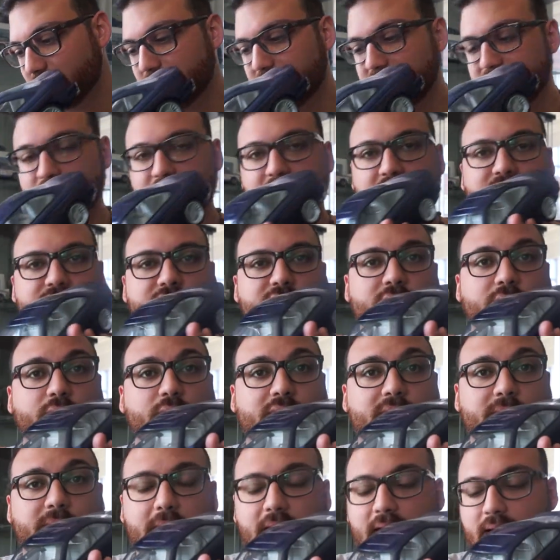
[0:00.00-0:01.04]
but you can just glue
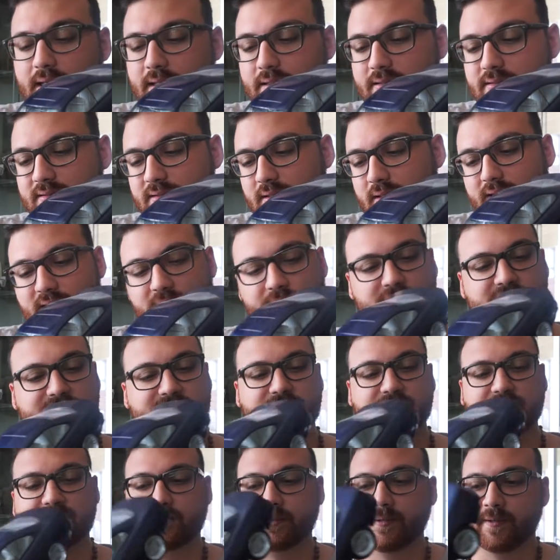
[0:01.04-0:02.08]
them back. It's not that big of
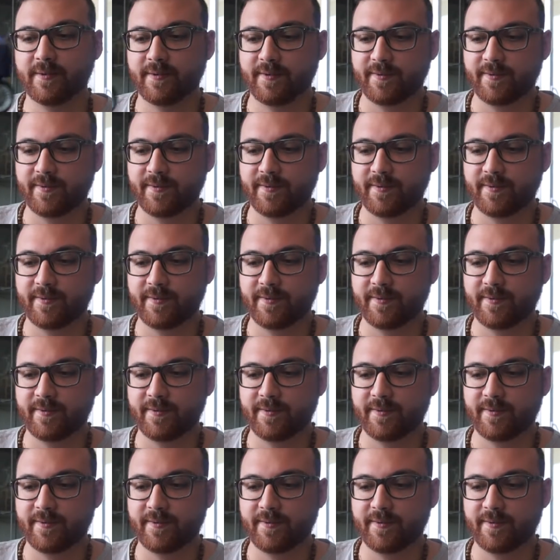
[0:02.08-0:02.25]
a deal.